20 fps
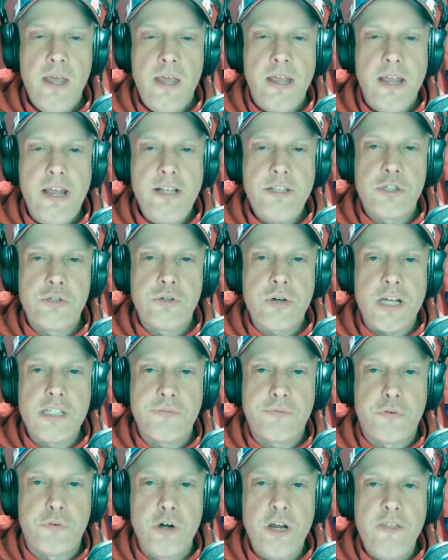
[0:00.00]
Eat
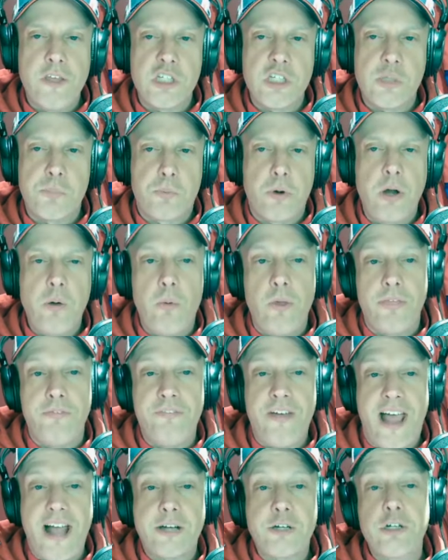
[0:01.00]
stress-free this spring with
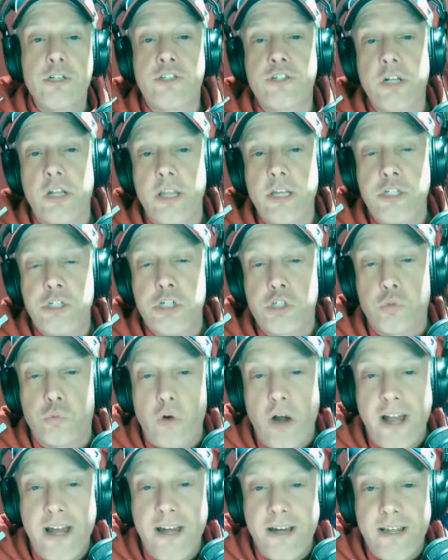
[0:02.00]
Factor's delicious
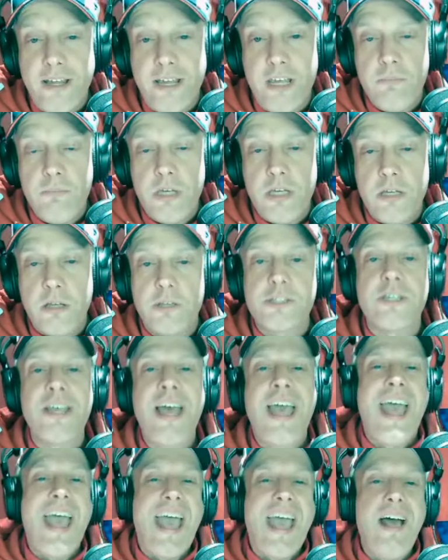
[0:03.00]
ready-to-eat meals.
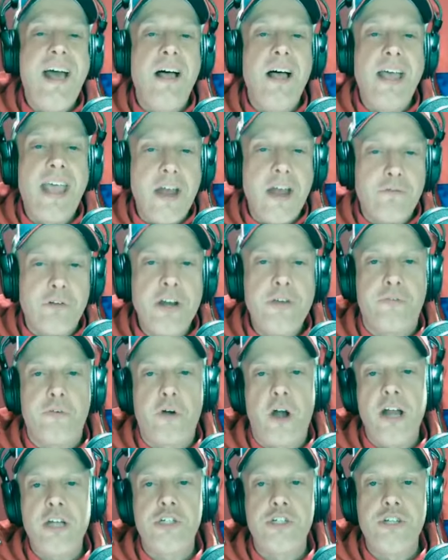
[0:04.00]
Every
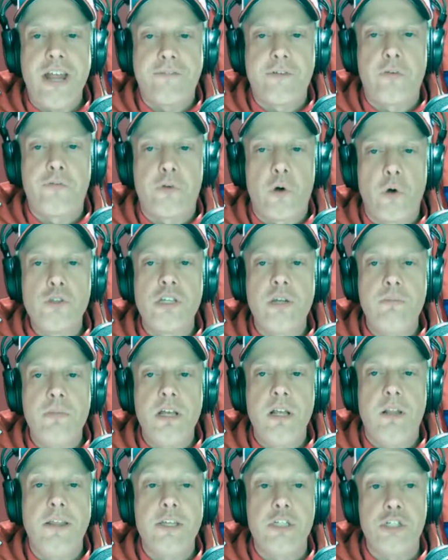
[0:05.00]
fresh, never frozen
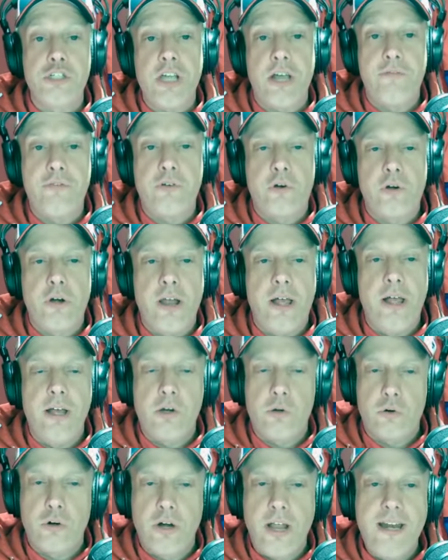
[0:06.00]
meal is chef
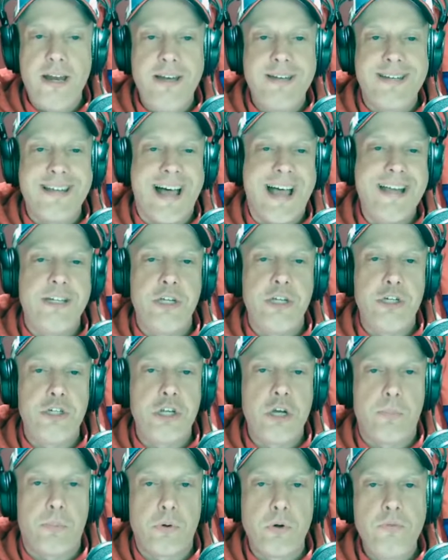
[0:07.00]
created,
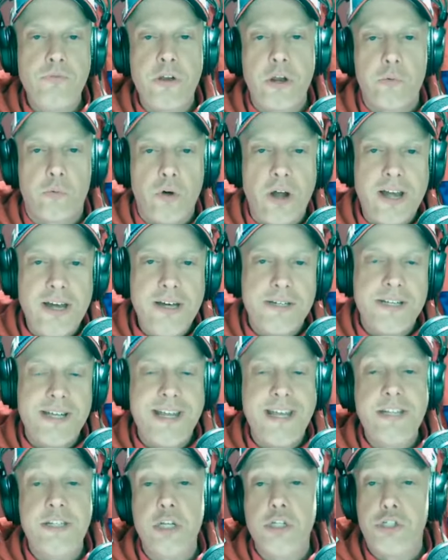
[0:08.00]
dietitian approved, and ready to
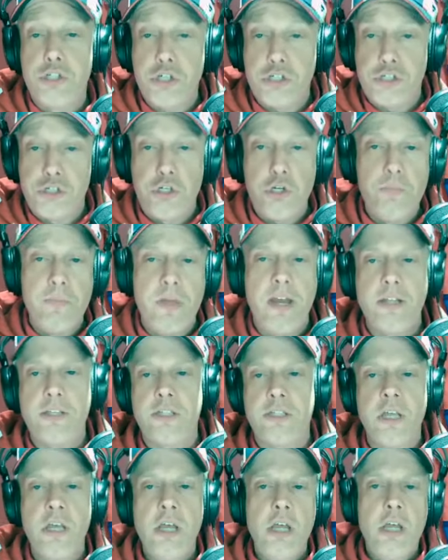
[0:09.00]
eat in just 2
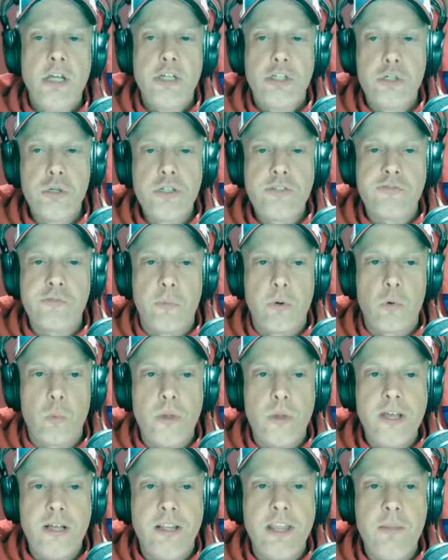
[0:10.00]
minutes. Choose from a
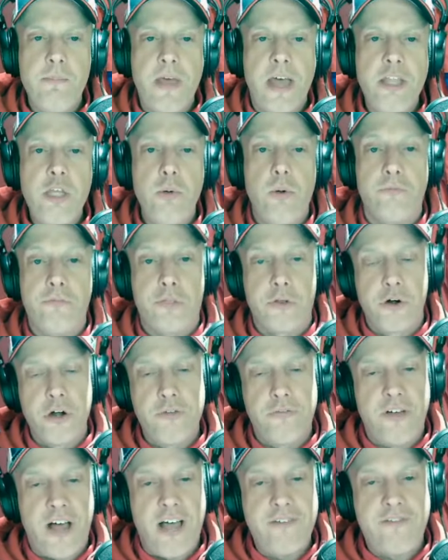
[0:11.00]
weekly menu of
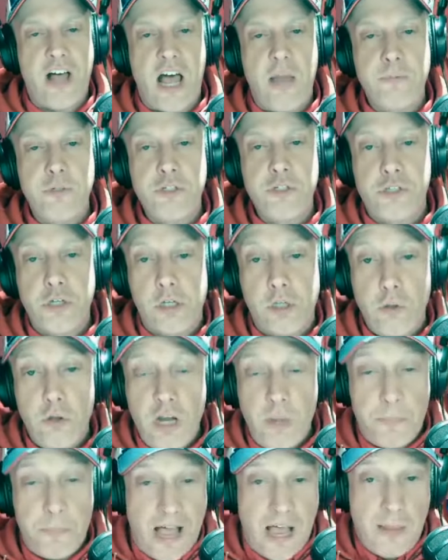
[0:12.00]
35 options,
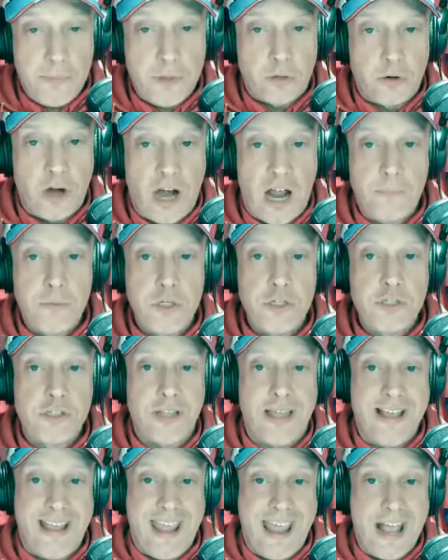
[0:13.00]
including popular options
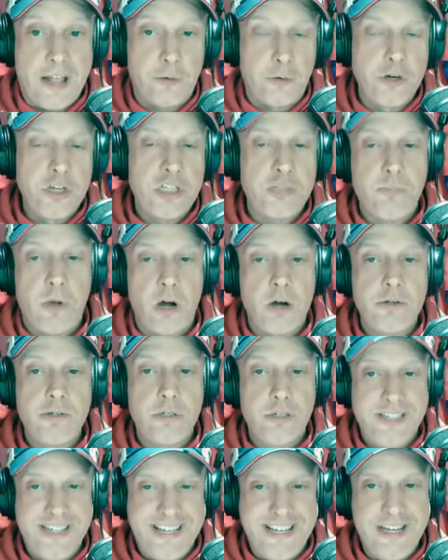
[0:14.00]
like Calorie Smart,
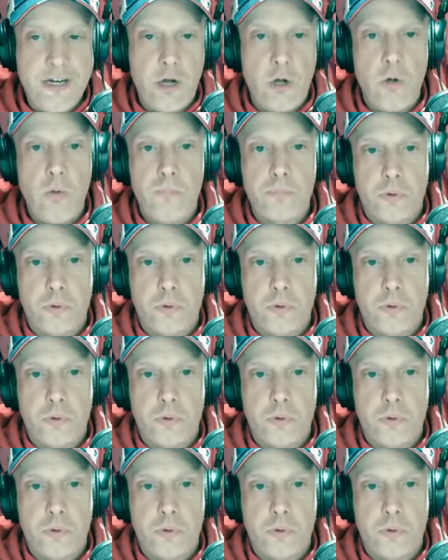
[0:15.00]
Keto,